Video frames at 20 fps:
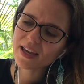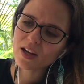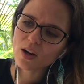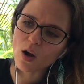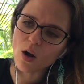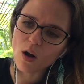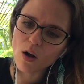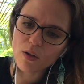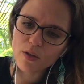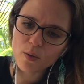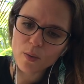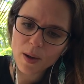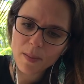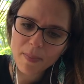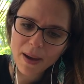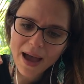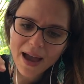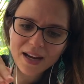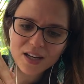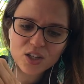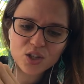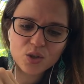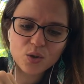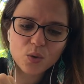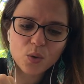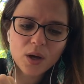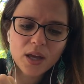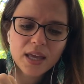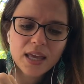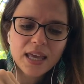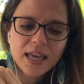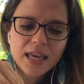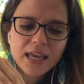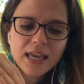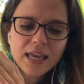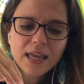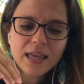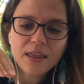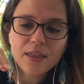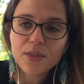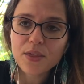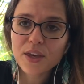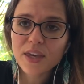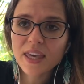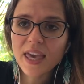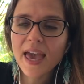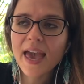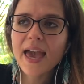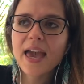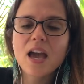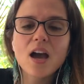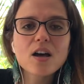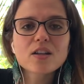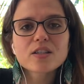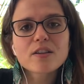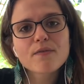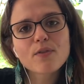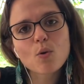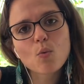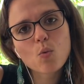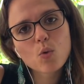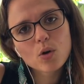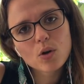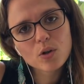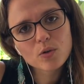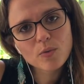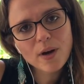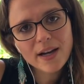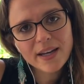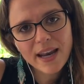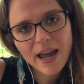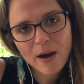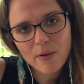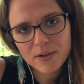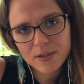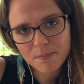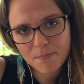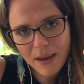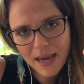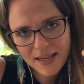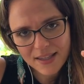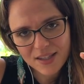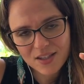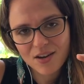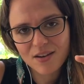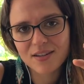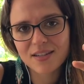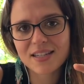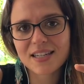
it all the way back to the chaos of the world right now is based on